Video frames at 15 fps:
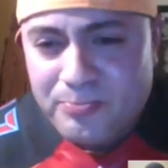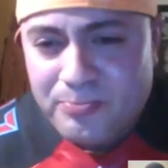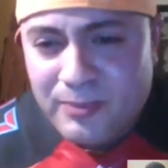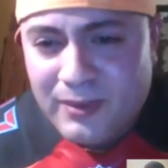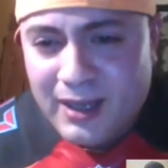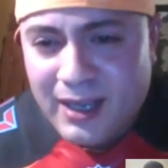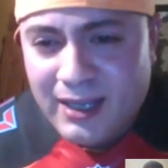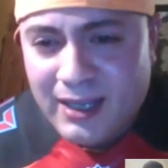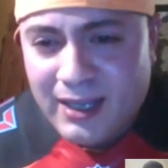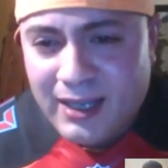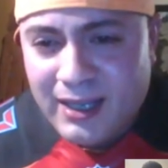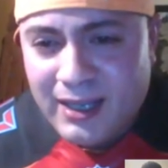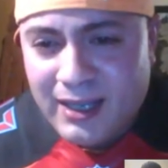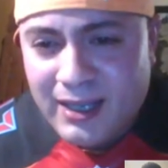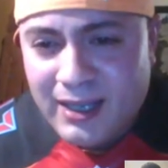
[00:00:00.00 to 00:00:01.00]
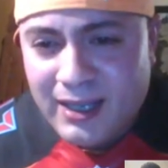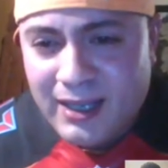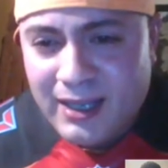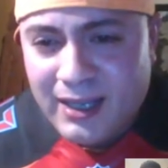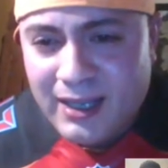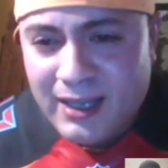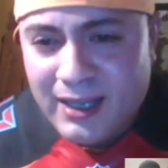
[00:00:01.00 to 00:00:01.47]
if you know how
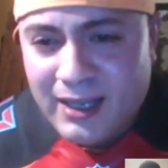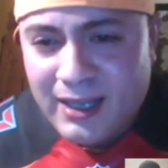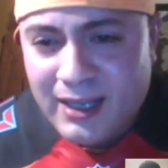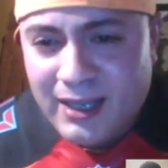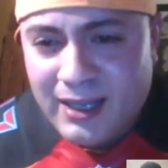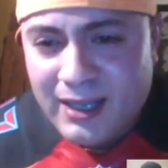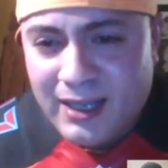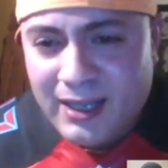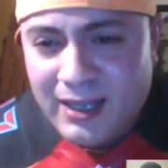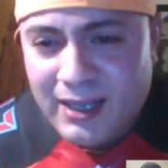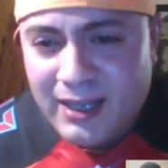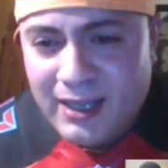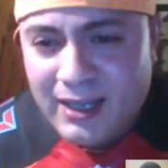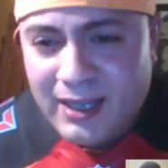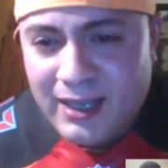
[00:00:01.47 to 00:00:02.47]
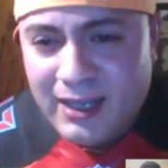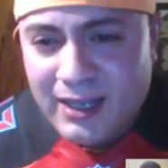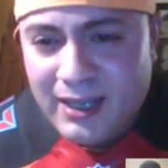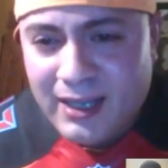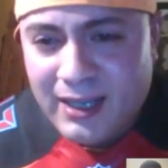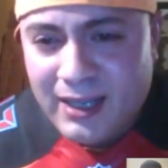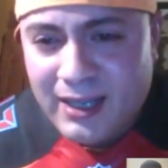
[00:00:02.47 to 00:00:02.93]
it plays out and there's a huge twist at
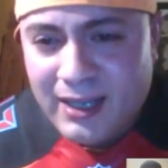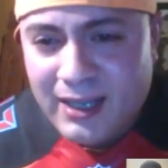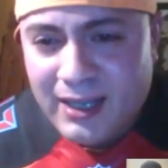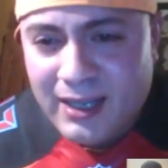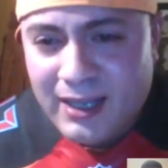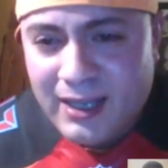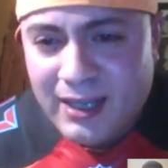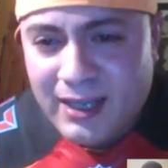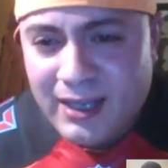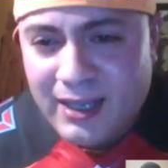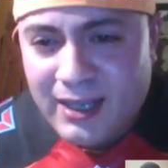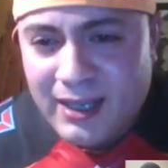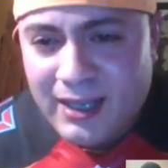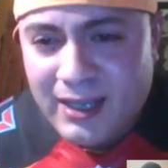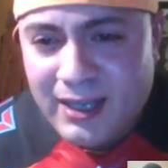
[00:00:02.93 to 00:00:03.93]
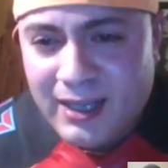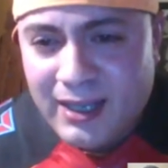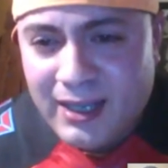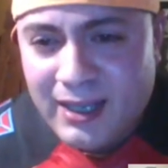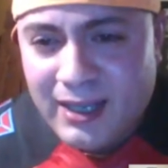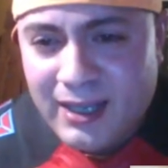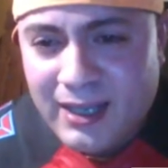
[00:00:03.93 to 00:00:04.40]
the end, all that could just play out
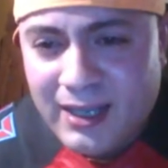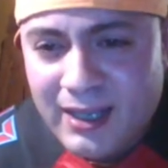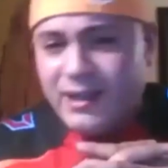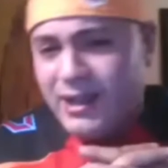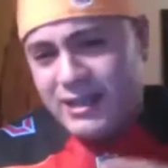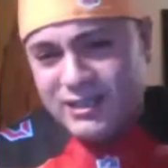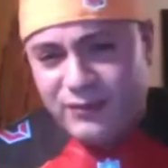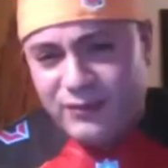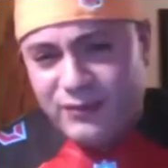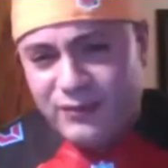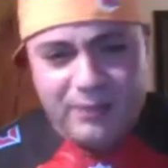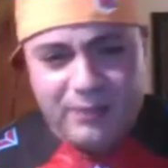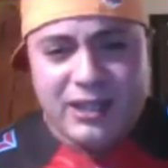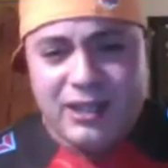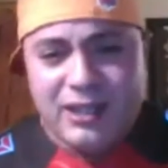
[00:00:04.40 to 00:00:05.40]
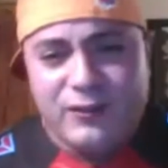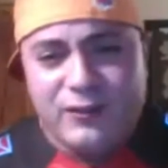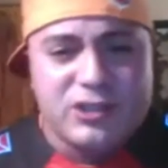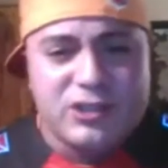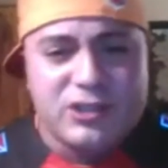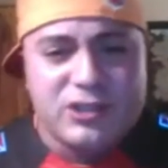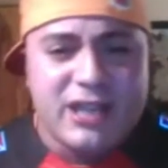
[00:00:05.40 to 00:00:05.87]
great on TV. And I'm thinking
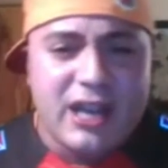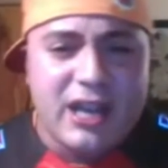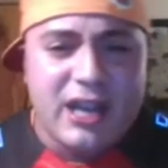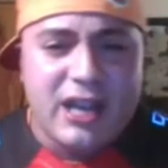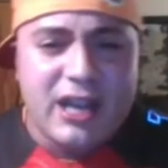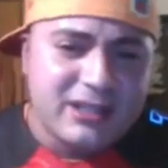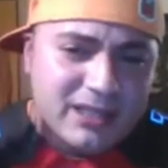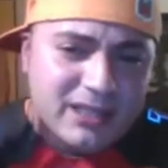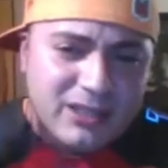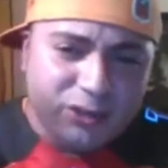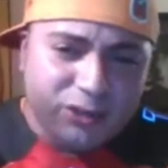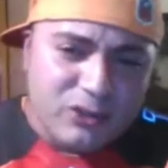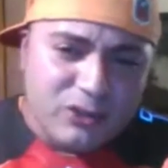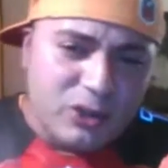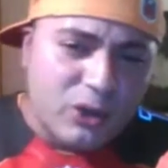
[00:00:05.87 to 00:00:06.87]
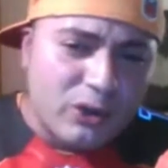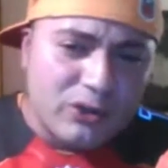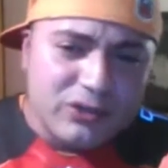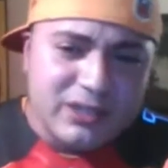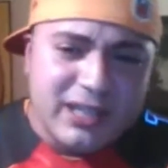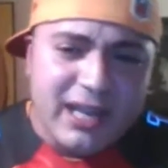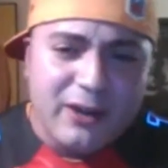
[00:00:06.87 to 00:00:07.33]
of those characters like Benicio del
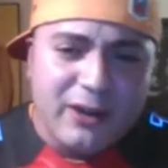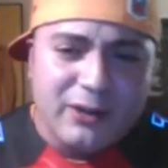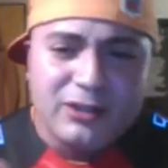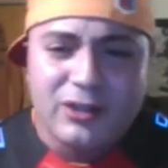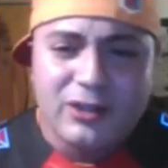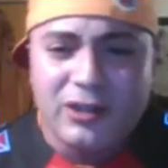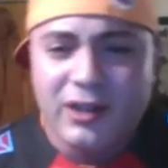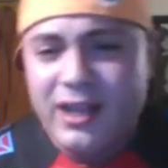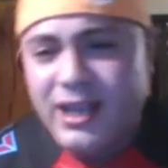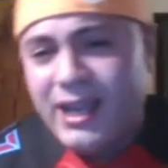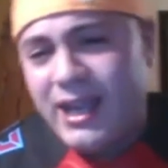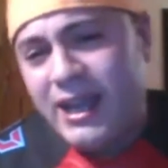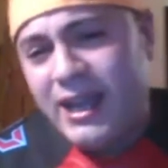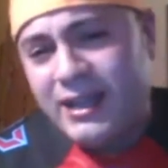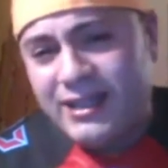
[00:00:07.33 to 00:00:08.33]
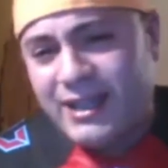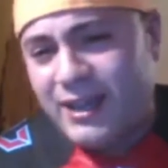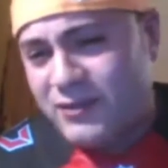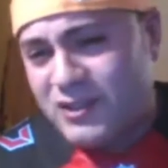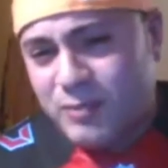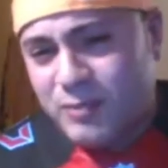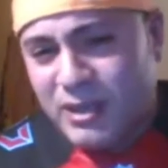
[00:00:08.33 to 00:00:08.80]
Toro's character and
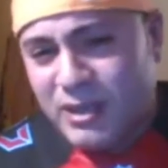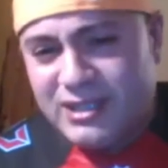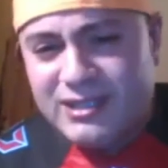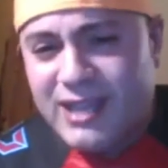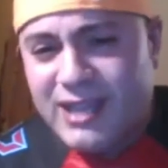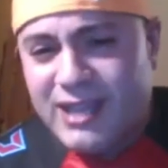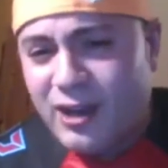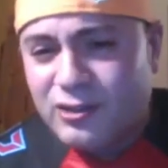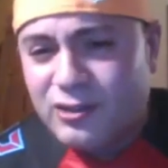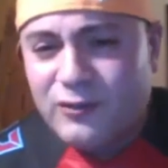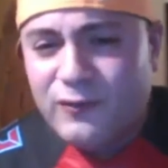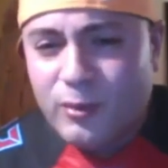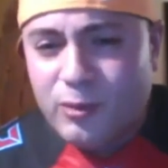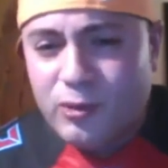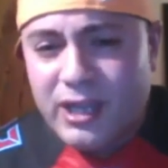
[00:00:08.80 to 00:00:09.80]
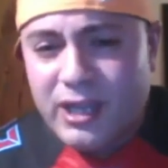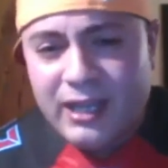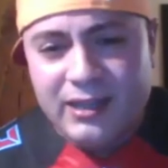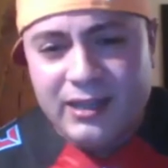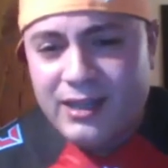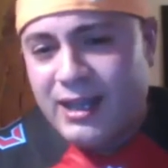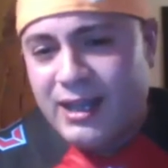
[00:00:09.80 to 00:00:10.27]
Kevin Spacey's character, Verbal Kent.
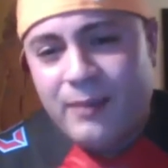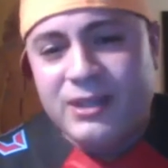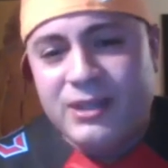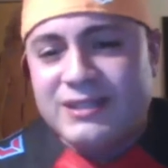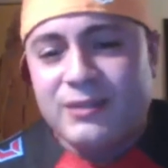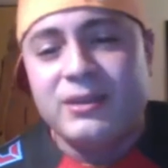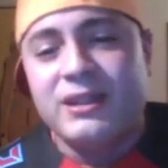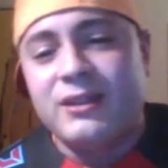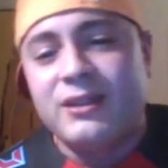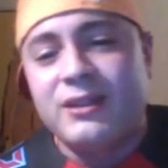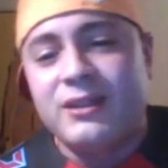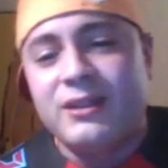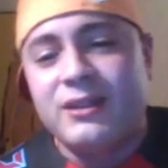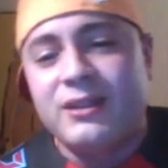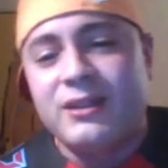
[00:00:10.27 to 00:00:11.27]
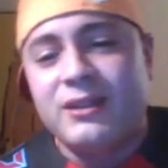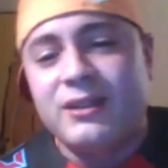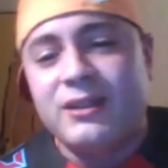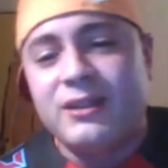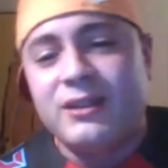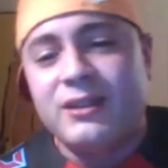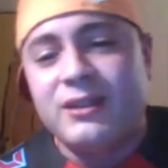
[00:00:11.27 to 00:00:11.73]
I mean, to me, the most iconic